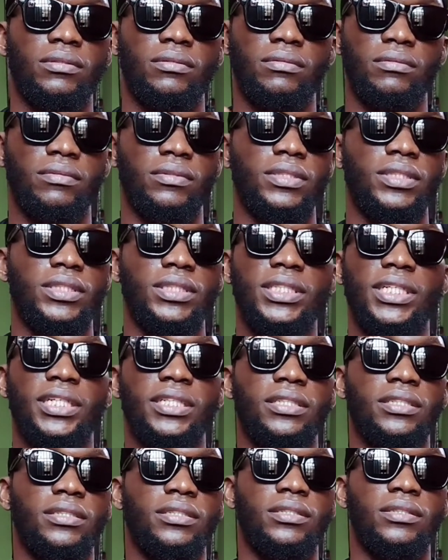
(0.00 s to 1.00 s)
Inside
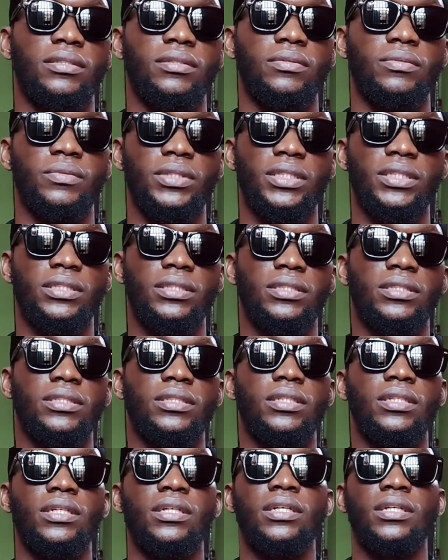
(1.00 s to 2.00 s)
it, within it,
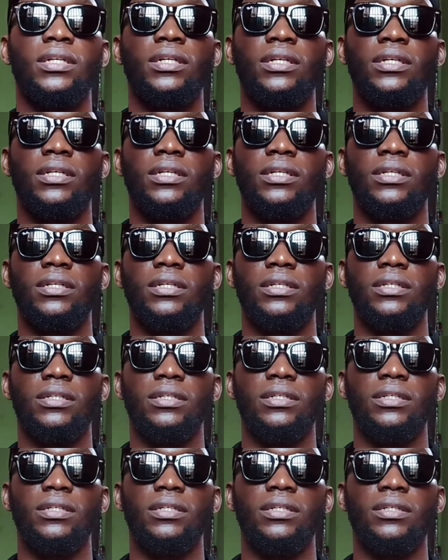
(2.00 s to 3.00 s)

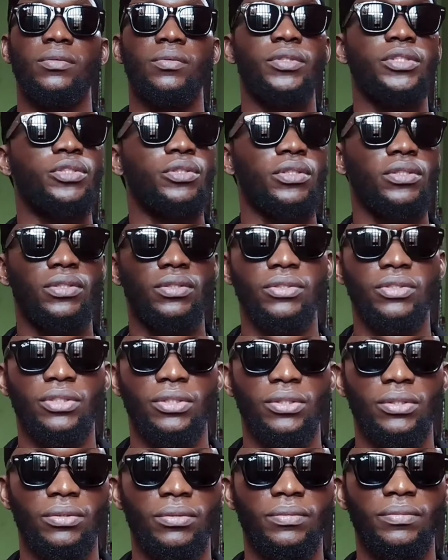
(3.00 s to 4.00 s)
which wasn't
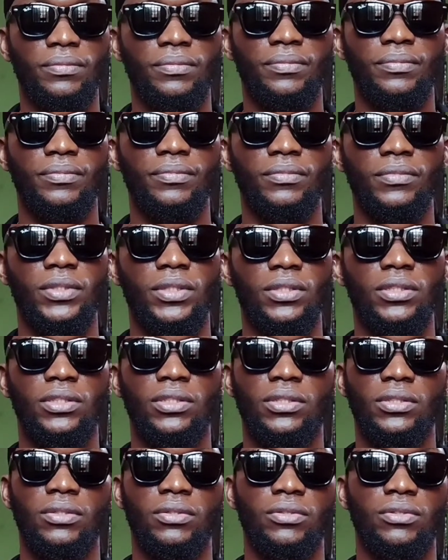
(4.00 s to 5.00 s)
true. It's
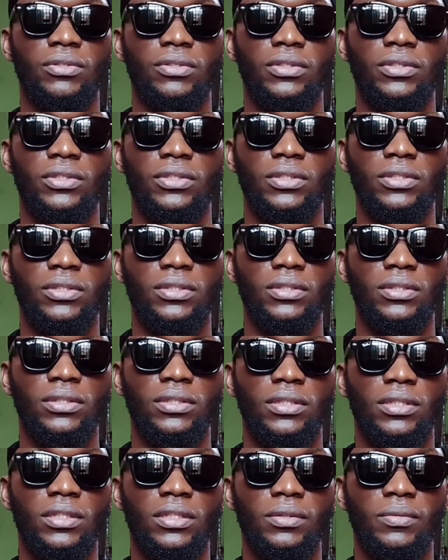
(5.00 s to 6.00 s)
just
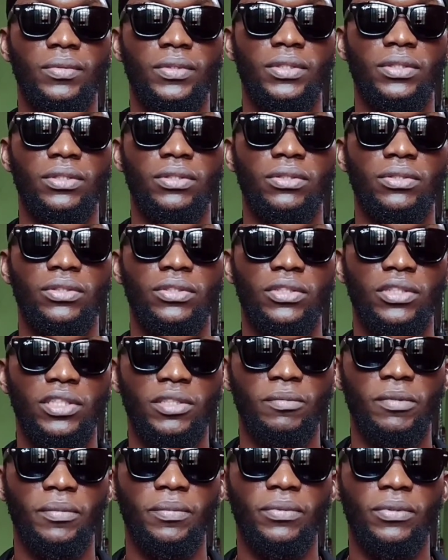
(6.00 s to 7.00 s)
dealing with unjust
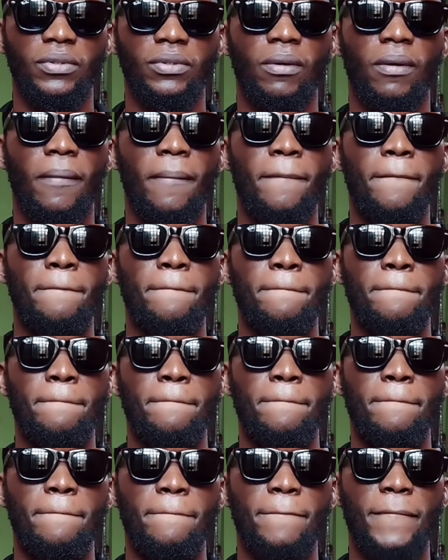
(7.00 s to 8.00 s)
people.
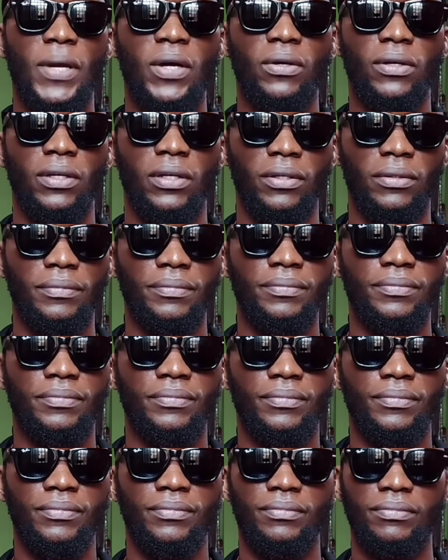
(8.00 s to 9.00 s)
Okay,
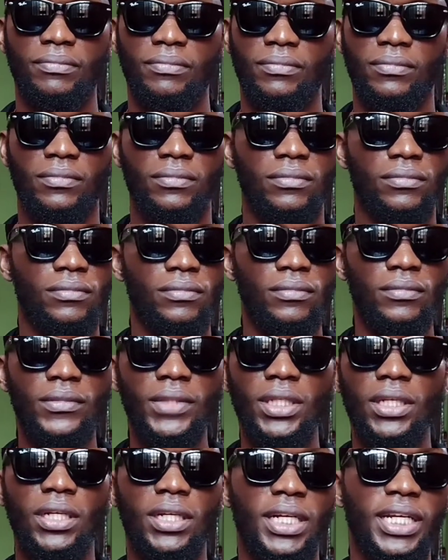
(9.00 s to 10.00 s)

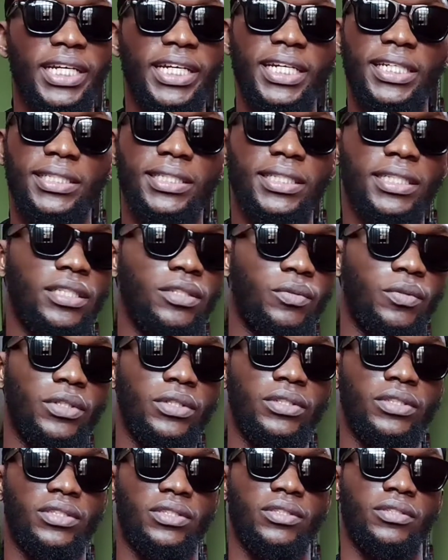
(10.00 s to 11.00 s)
like I said, the world
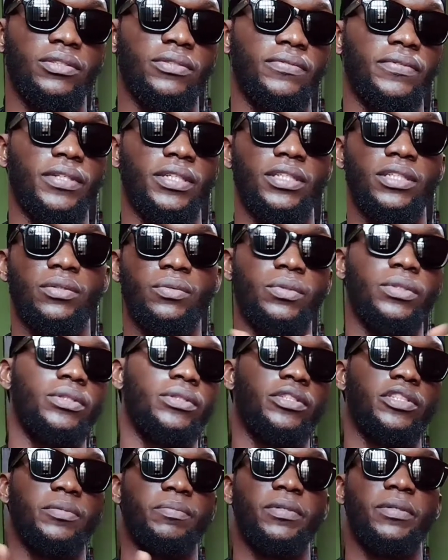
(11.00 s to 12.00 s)
is not fair. The world
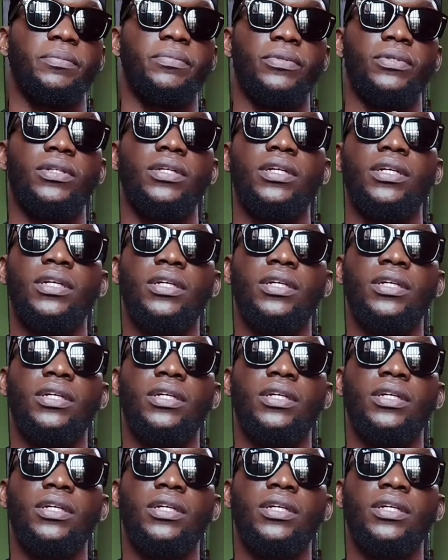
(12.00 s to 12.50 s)
is people.